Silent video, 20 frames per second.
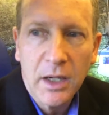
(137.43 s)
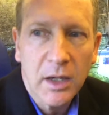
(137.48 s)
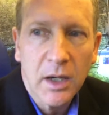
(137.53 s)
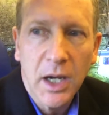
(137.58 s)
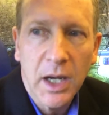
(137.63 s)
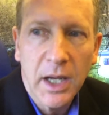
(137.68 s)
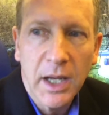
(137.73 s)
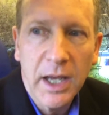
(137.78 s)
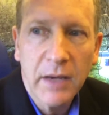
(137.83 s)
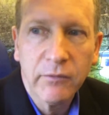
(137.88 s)

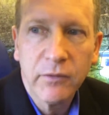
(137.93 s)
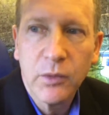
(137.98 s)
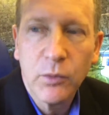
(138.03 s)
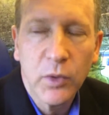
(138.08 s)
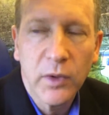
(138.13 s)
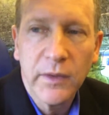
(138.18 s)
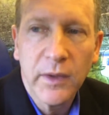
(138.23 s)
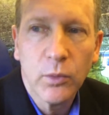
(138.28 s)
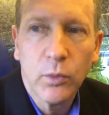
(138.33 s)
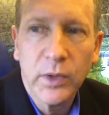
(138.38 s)
uh,
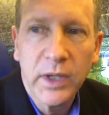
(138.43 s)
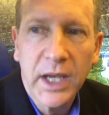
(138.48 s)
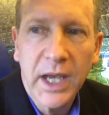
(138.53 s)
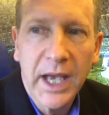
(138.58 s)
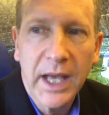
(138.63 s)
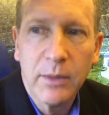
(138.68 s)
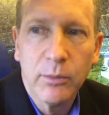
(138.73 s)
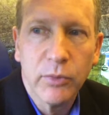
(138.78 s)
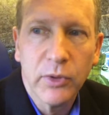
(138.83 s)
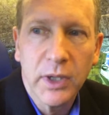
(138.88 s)
everyone that we
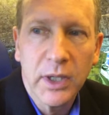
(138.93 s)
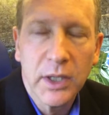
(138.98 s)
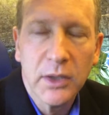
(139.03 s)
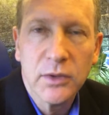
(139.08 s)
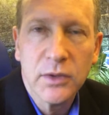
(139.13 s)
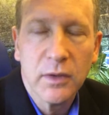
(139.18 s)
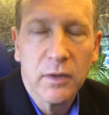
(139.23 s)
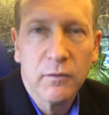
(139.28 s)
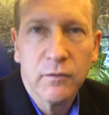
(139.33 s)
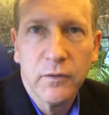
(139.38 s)
can bring
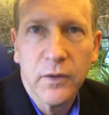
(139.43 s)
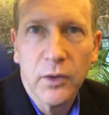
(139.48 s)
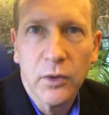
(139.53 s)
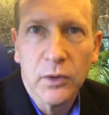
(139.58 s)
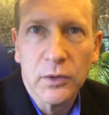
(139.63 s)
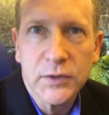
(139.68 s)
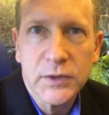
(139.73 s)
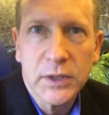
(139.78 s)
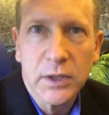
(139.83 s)
into the fold.